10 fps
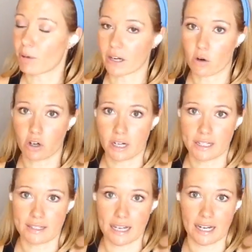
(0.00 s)
right corner,
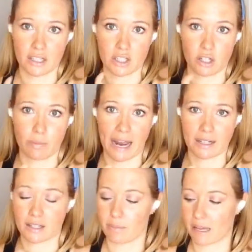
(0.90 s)
hit settings, you're back
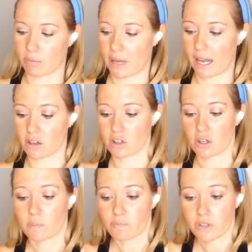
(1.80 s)
to the main page.
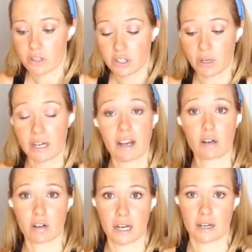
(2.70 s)
So here I
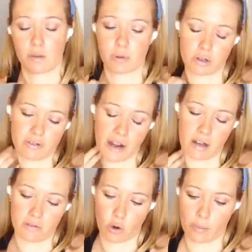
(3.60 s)
created a
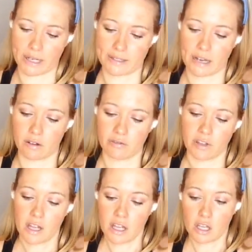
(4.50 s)
profile for myself.
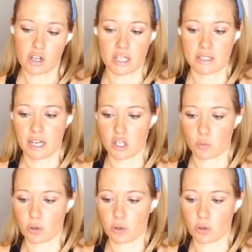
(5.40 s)
You just touch